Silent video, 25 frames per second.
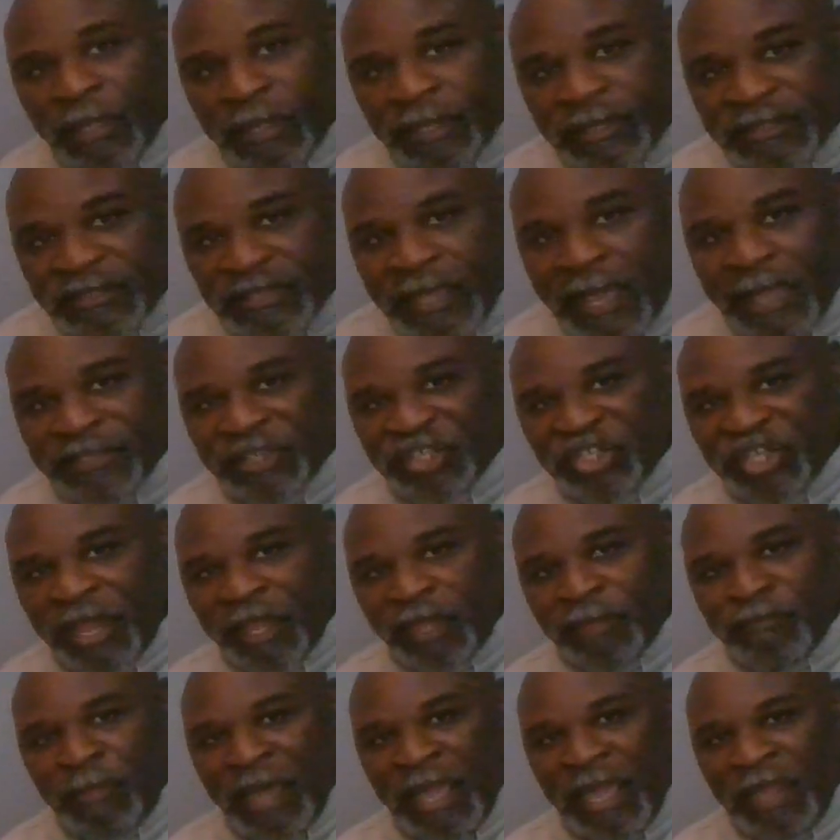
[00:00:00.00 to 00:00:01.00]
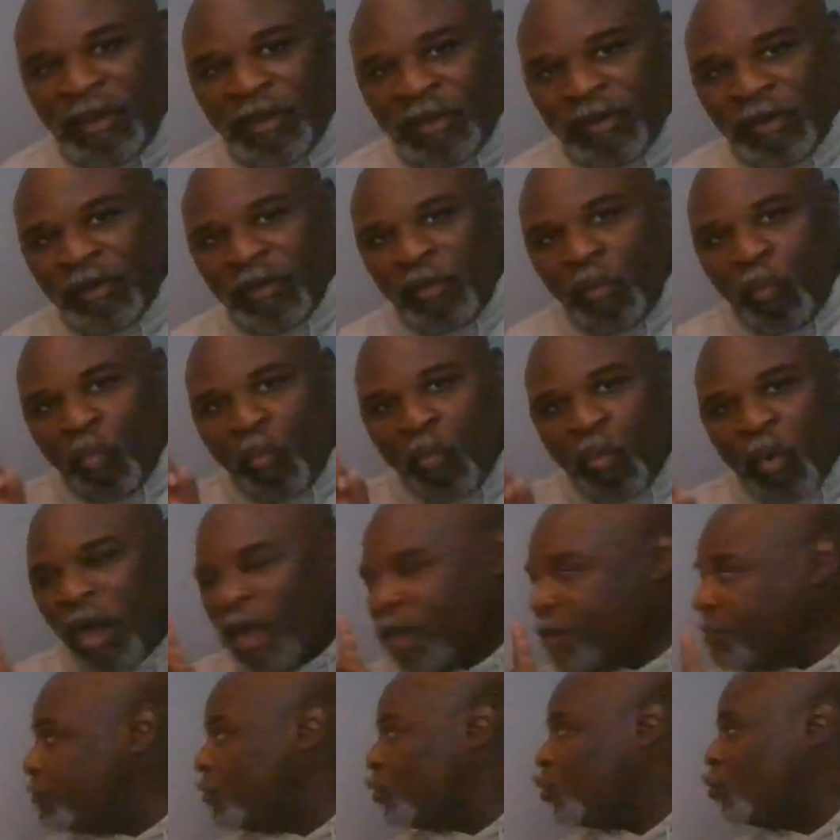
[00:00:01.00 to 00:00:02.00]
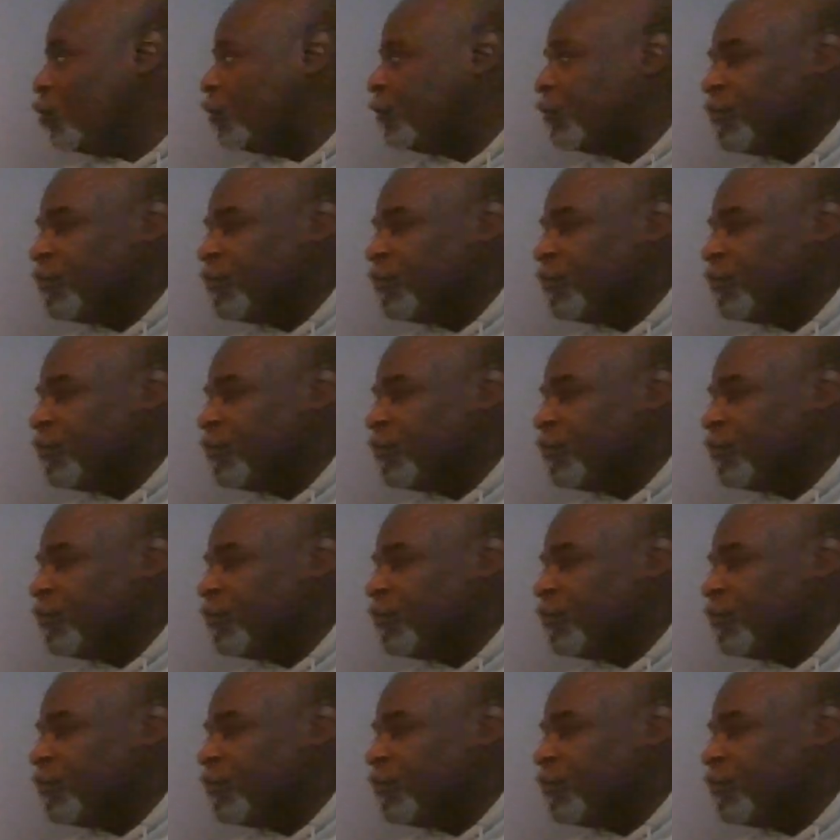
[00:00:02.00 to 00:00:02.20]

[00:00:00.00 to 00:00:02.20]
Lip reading: He's got checkmate, one move.